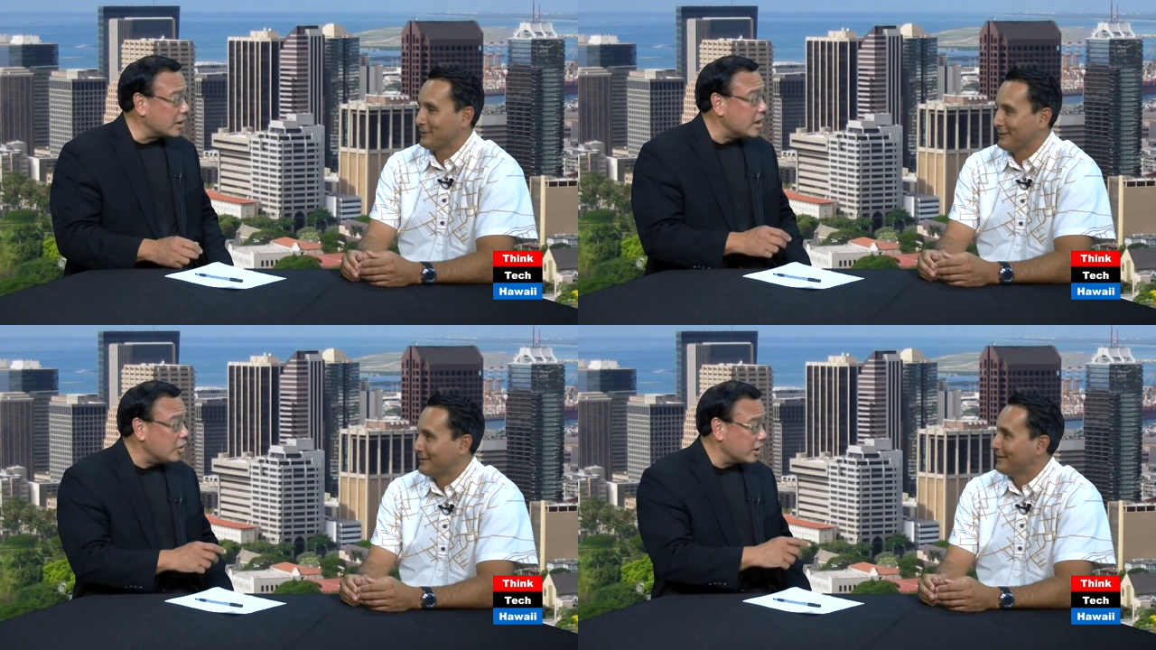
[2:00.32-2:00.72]

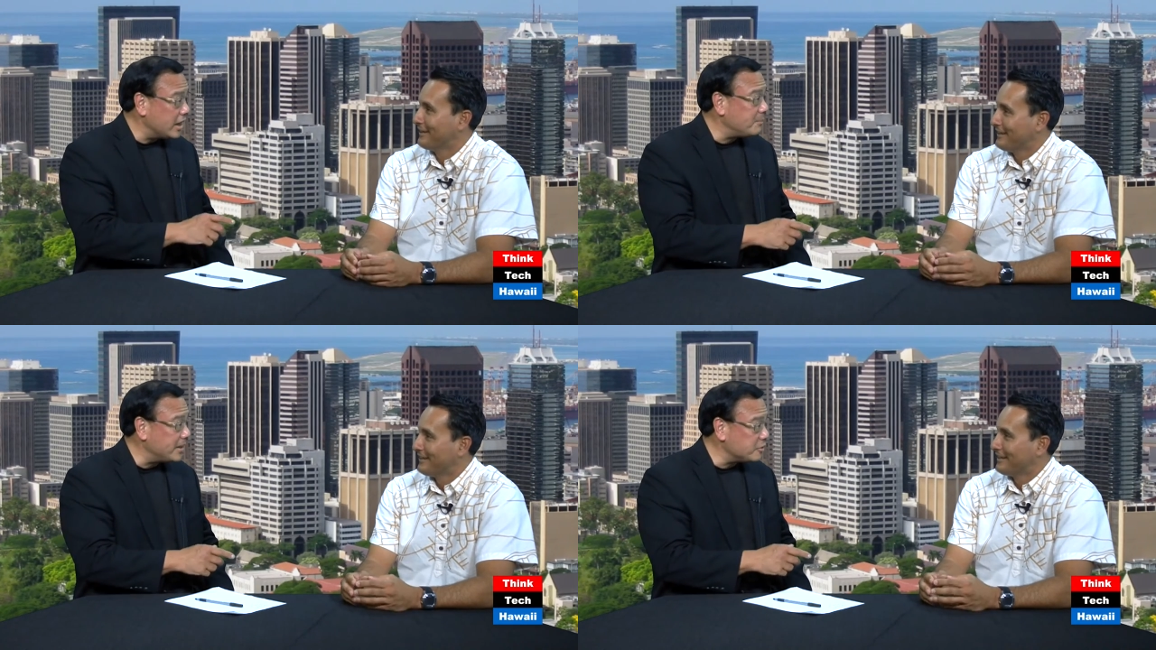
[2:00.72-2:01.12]
Speaker 1: or
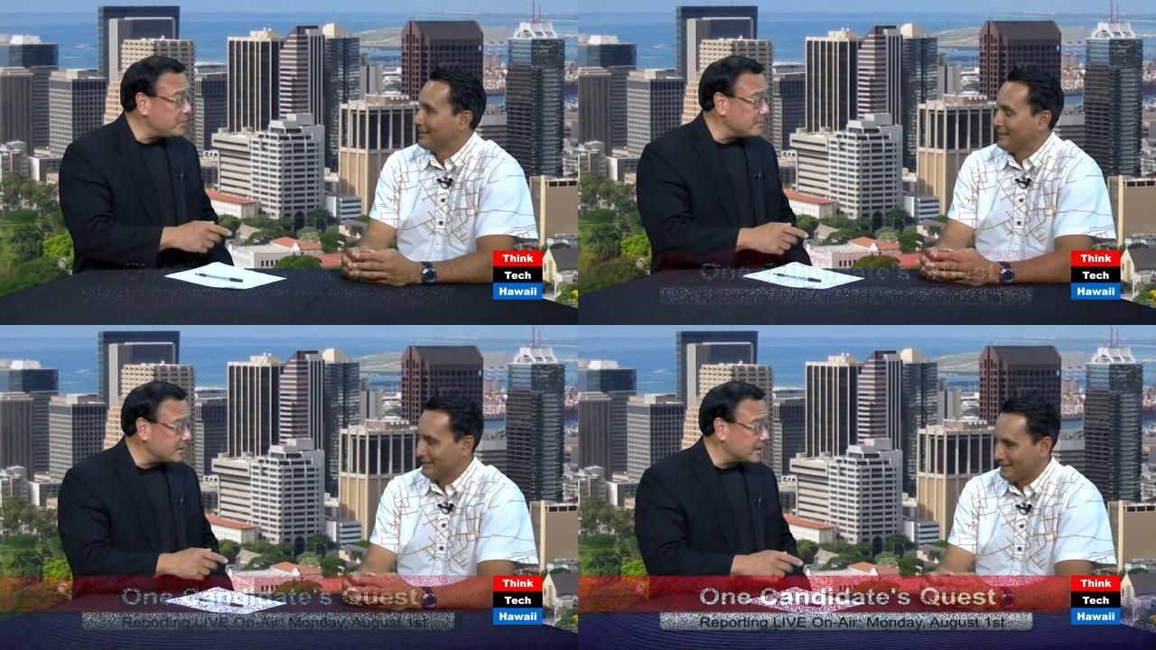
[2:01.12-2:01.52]
help other
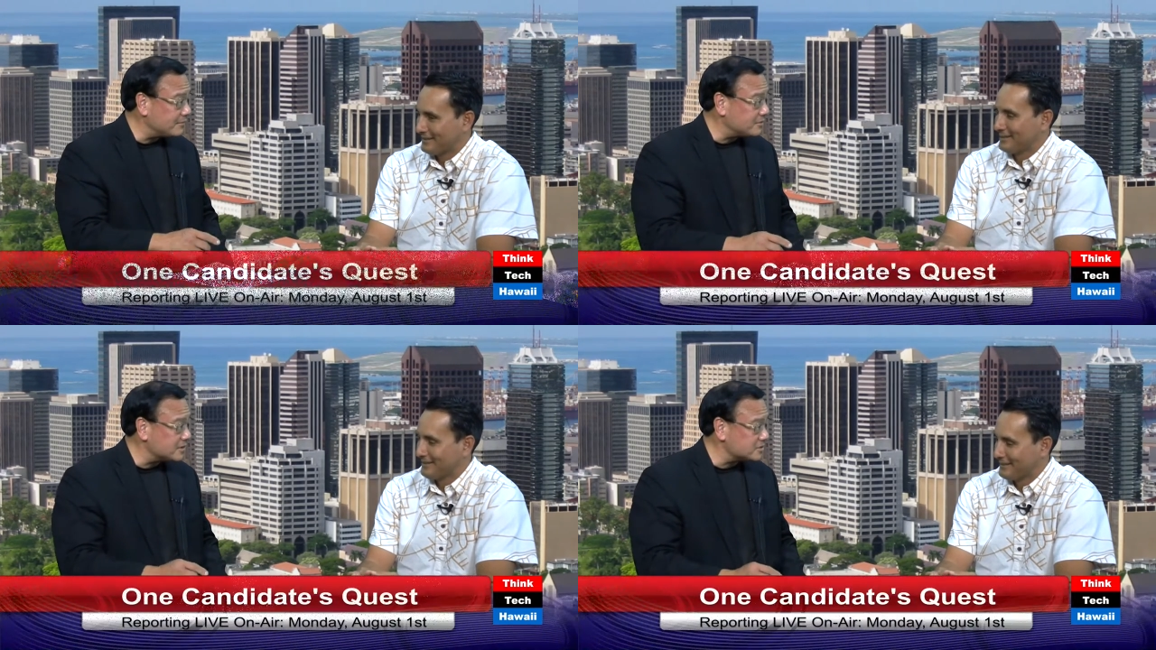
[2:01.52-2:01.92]
people have
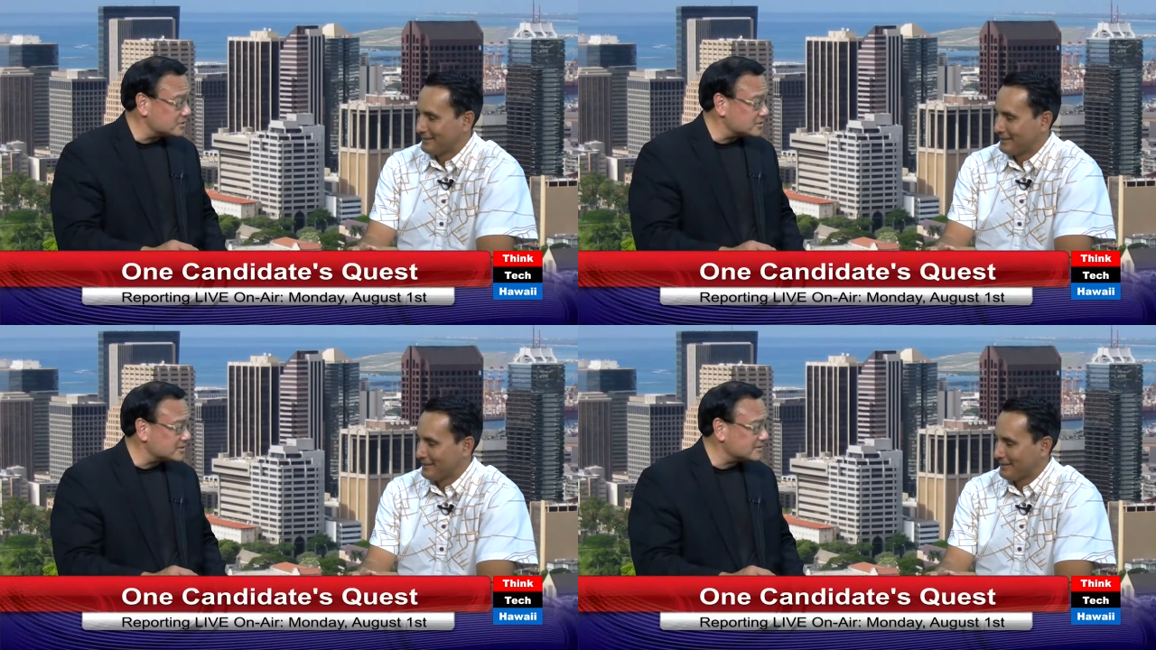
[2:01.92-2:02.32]

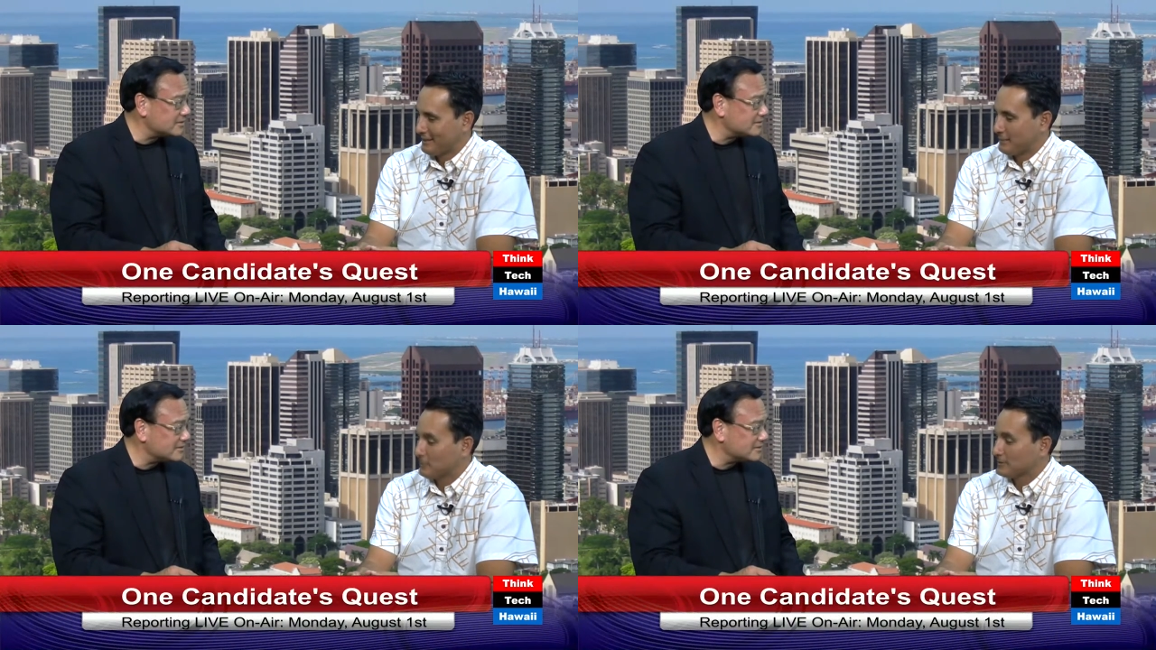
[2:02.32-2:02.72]
adventures. And
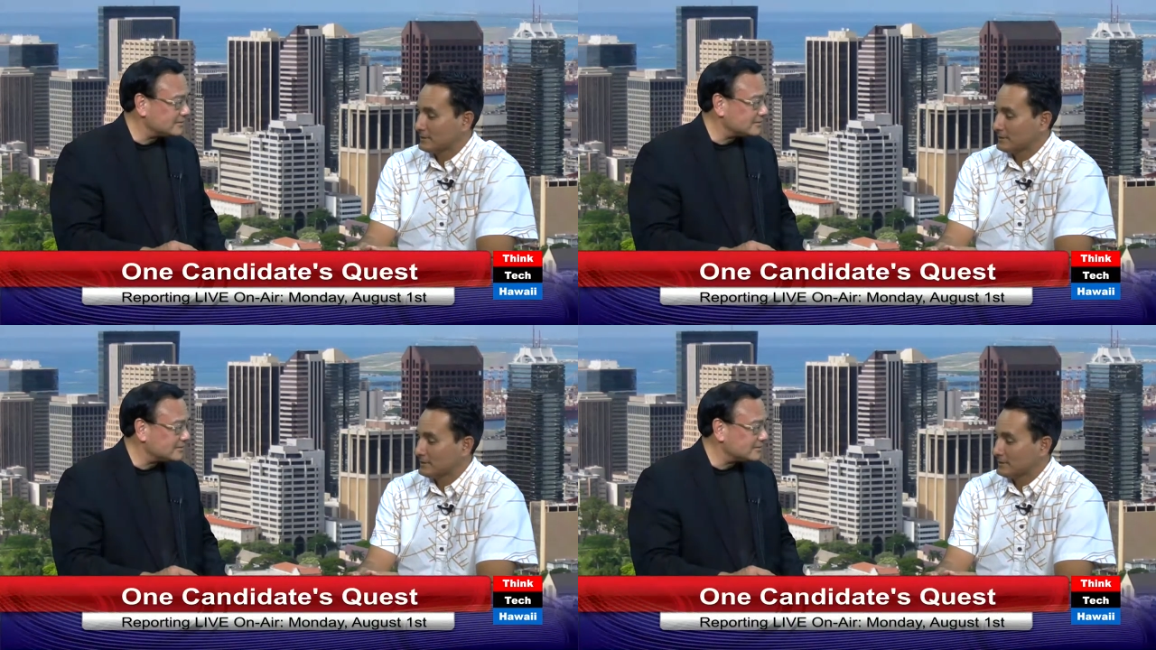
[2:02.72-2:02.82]
it wasn't